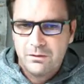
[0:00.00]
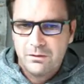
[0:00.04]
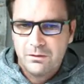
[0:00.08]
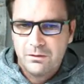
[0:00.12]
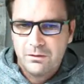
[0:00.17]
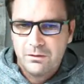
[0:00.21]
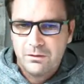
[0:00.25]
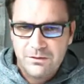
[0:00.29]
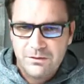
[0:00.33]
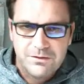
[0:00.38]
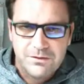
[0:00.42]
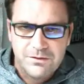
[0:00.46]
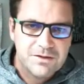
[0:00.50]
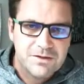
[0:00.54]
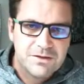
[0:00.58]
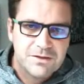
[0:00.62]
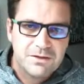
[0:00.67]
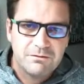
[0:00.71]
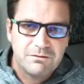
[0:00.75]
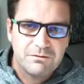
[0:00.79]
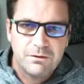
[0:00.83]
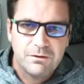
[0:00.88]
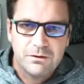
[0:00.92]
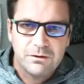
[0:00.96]
So this is the
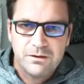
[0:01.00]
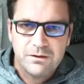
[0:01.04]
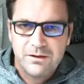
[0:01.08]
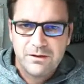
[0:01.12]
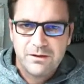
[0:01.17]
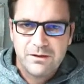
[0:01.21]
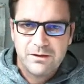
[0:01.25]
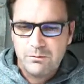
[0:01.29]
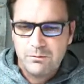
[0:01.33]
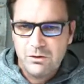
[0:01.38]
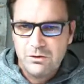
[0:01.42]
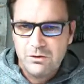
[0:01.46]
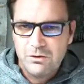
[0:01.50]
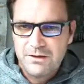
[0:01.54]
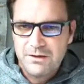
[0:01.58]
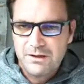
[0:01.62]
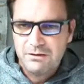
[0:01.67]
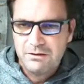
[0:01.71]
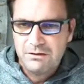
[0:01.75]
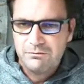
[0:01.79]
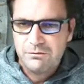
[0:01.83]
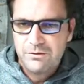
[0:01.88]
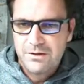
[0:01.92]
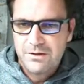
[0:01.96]
folder that I'm
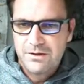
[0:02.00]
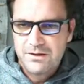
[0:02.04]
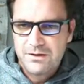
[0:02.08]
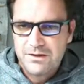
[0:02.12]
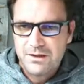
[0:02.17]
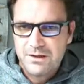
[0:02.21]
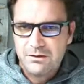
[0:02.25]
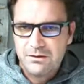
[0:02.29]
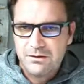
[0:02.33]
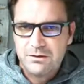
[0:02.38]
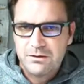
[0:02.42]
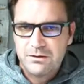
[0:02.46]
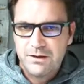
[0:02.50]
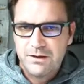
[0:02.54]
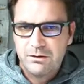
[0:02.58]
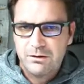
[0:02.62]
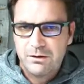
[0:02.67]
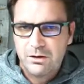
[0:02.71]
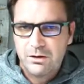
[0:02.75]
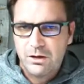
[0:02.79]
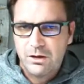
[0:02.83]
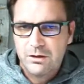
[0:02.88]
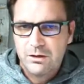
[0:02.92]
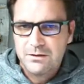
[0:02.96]
using for the Zero to Hero
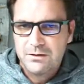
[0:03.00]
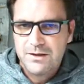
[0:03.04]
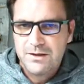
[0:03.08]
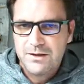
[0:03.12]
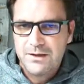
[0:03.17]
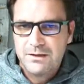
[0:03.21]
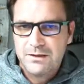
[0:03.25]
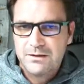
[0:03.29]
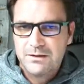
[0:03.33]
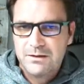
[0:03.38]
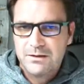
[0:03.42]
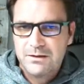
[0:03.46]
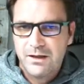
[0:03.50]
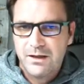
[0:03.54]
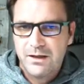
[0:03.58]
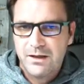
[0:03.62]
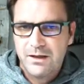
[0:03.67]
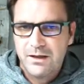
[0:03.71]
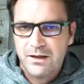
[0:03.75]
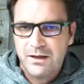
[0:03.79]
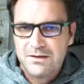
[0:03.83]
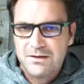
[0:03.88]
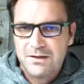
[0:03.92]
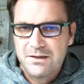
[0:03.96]
content.
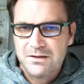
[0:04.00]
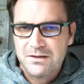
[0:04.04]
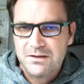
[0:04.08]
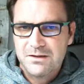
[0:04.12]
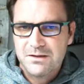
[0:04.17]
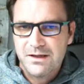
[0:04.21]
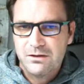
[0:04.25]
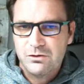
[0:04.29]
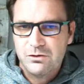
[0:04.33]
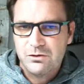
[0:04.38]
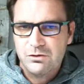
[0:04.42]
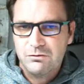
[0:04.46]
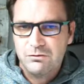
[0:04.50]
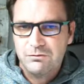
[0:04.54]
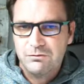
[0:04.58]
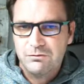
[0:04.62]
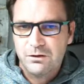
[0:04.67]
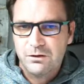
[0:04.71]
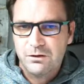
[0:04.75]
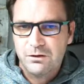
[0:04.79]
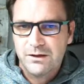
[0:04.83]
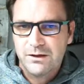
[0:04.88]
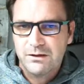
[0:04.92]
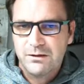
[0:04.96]
It says here, new
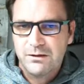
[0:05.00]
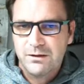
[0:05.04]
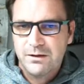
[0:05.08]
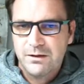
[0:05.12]
folder.